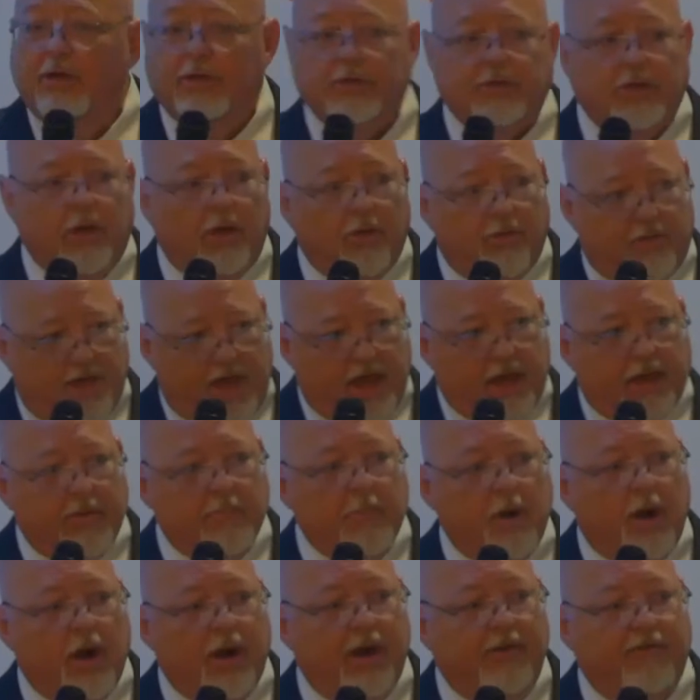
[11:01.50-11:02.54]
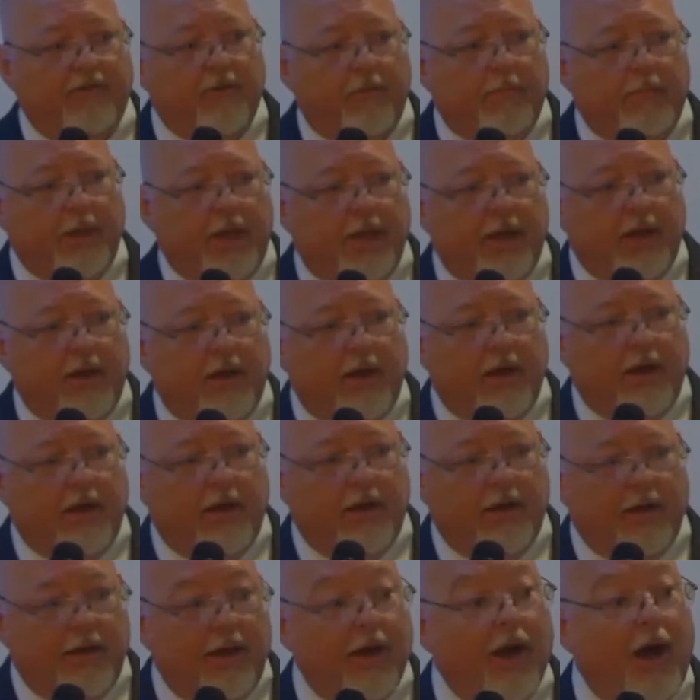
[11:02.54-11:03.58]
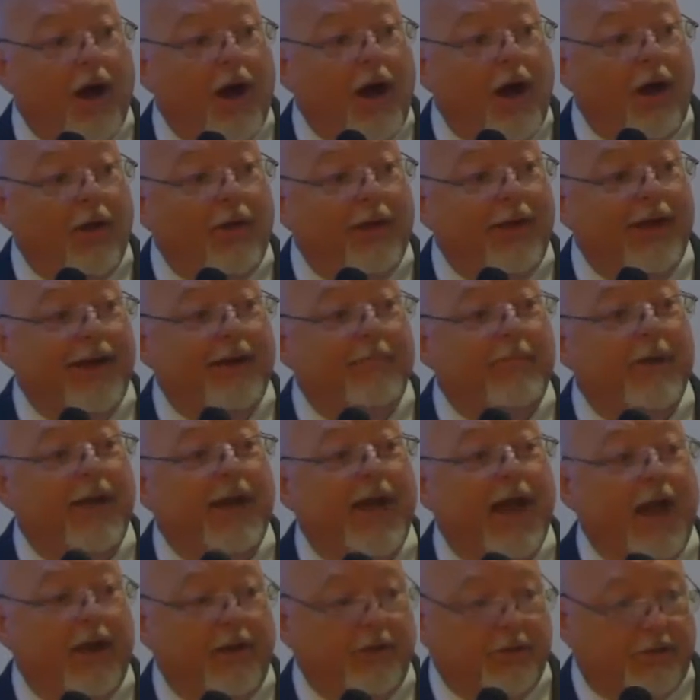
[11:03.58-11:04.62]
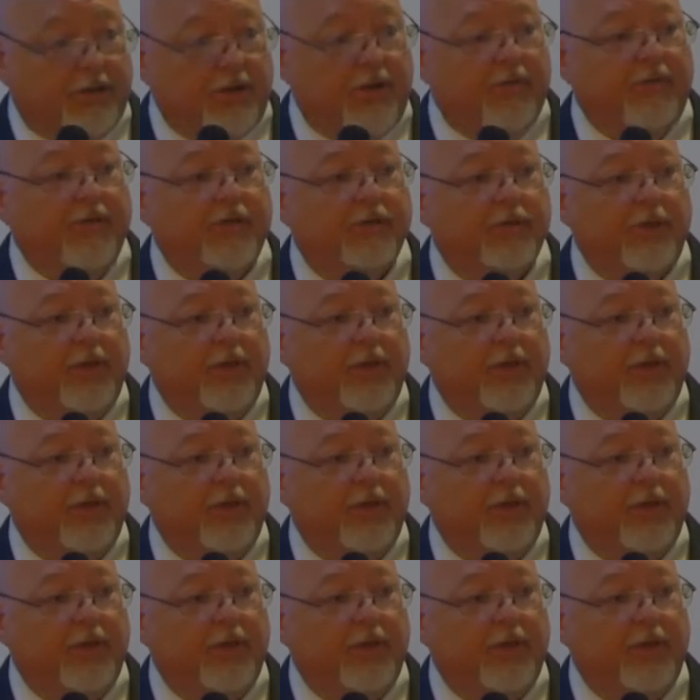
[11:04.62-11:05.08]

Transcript: So thank you, Marty, for being all in and being at your service.